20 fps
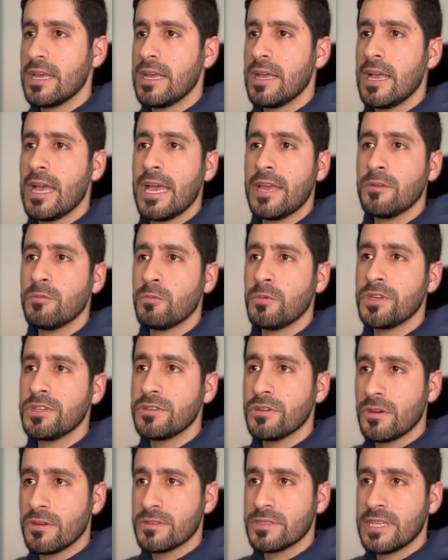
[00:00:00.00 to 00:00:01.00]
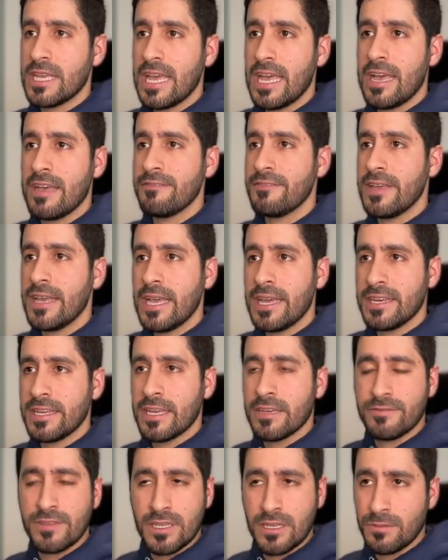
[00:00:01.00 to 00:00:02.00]
and we don't have any
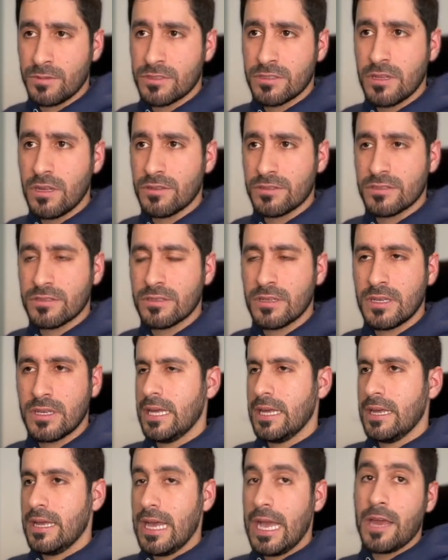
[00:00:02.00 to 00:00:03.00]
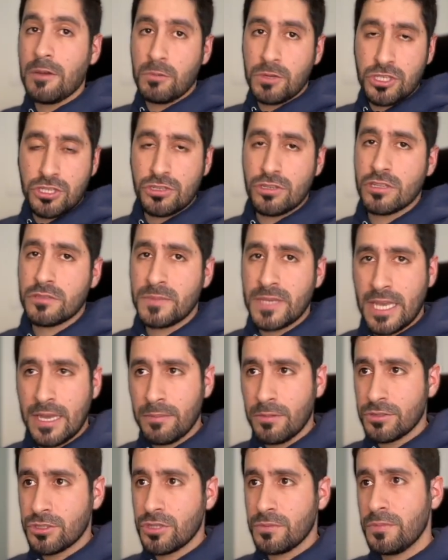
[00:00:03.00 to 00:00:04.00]
available slots, and we should not be
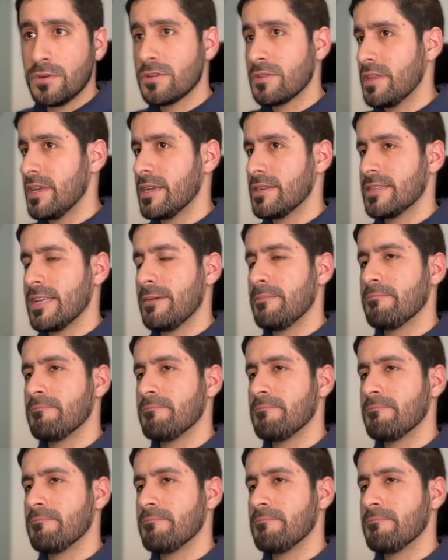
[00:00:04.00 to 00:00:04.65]
able to book the exam.